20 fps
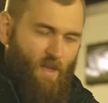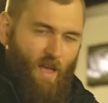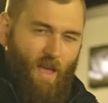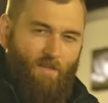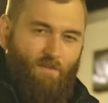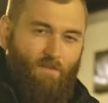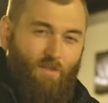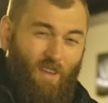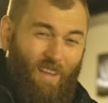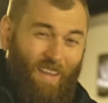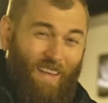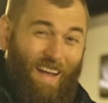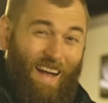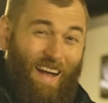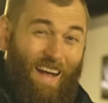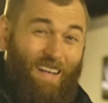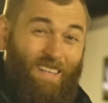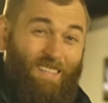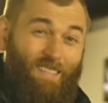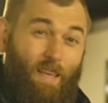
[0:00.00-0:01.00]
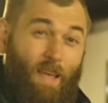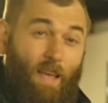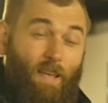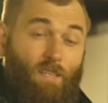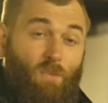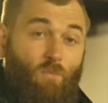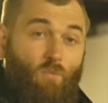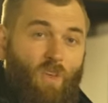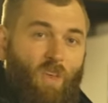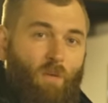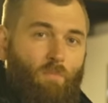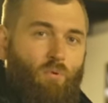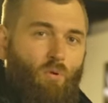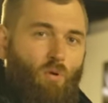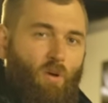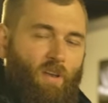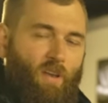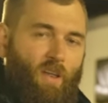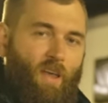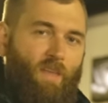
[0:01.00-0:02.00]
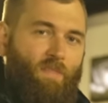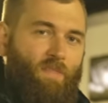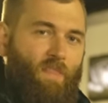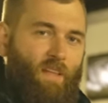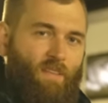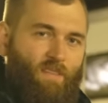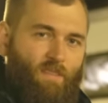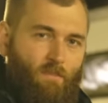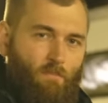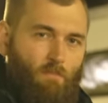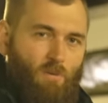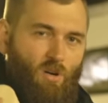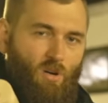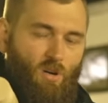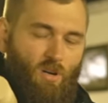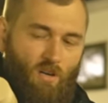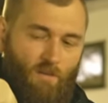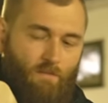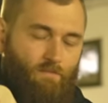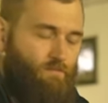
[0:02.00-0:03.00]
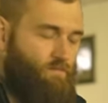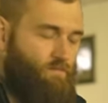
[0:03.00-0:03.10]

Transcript: every cask has a weak point, and that's the bung.